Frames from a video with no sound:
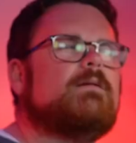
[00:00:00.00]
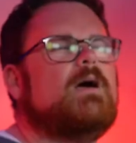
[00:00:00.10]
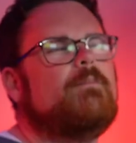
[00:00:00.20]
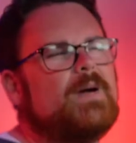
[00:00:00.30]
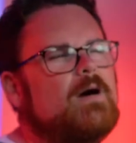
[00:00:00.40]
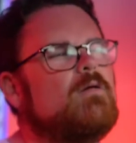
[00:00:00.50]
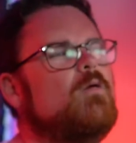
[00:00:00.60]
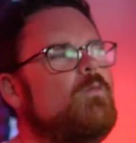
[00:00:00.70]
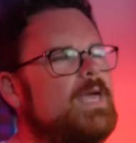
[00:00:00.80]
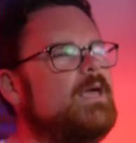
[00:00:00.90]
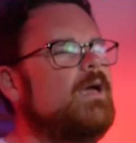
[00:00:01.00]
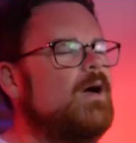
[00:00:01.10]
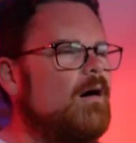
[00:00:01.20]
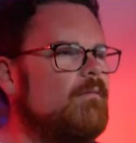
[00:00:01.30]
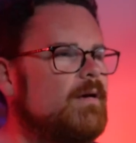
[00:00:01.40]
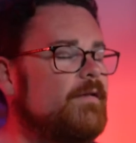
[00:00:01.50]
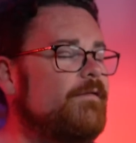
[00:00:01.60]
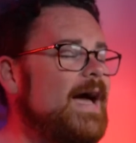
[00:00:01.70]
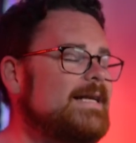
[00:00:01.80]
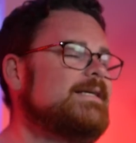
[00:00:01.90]
about a week ago. In
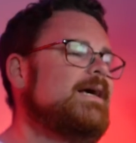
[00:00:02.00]
fact,